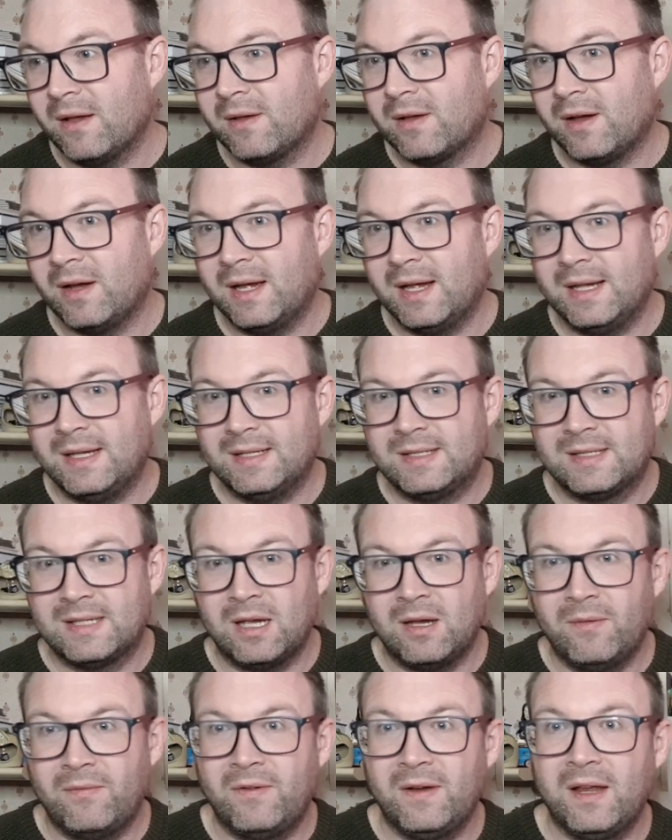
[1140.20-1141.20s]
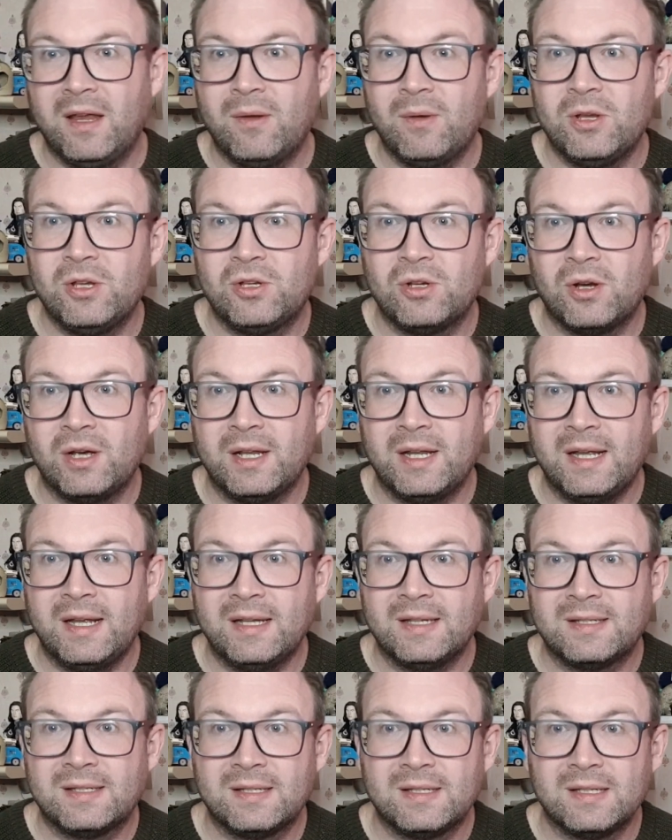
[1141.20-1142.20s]
guys. Hopefully you enjoyed
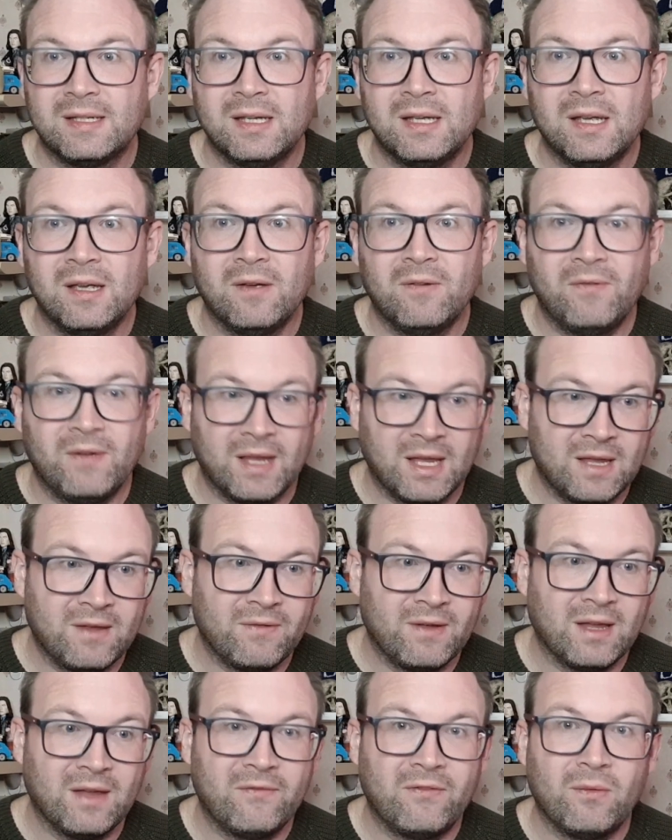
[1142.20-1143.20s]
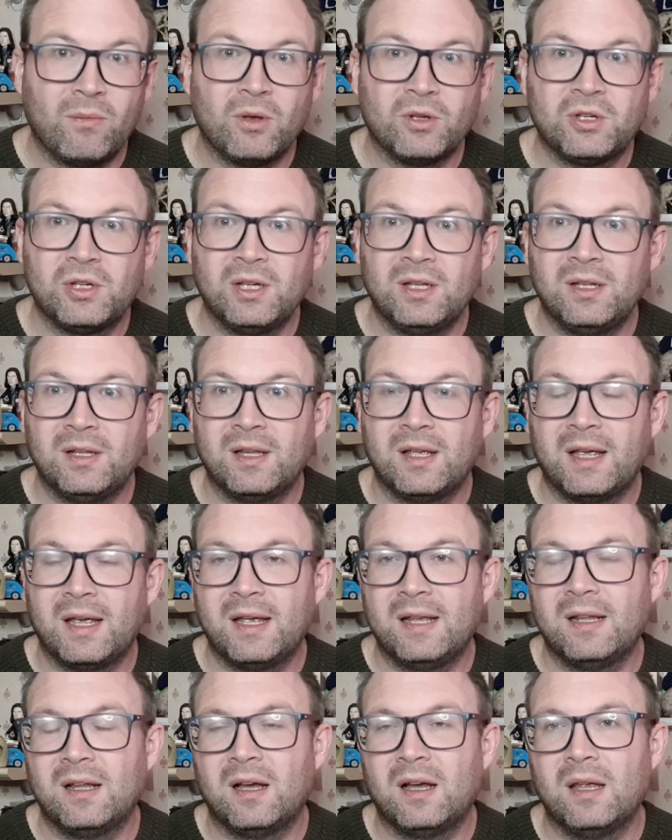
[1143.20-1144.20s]
it. Thank you for watching,
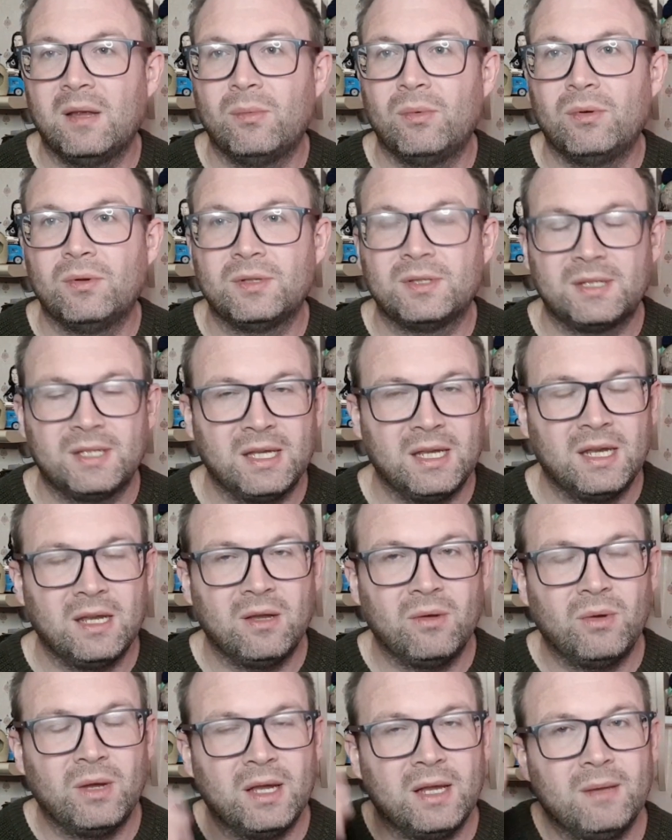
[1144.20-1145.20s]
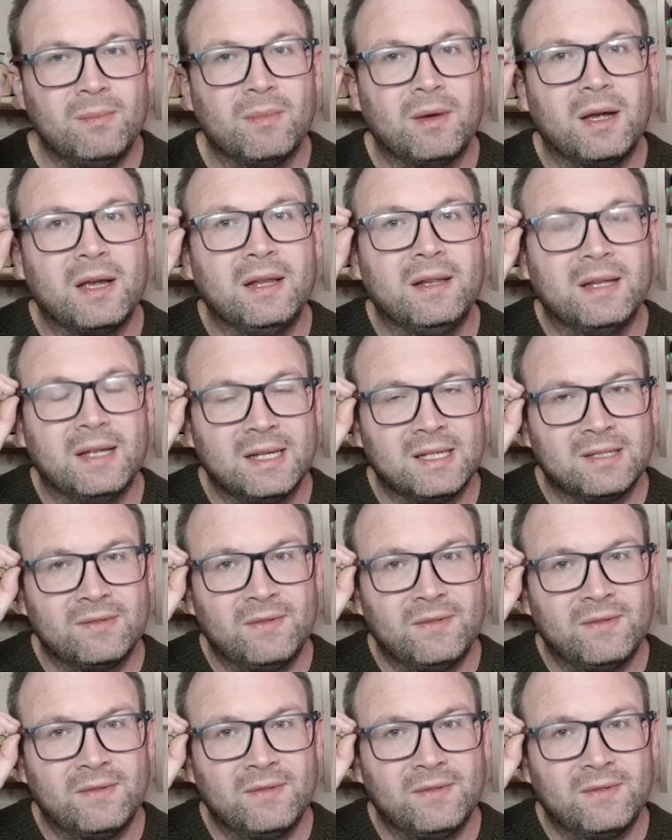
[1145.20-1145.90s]
and I will see you in my next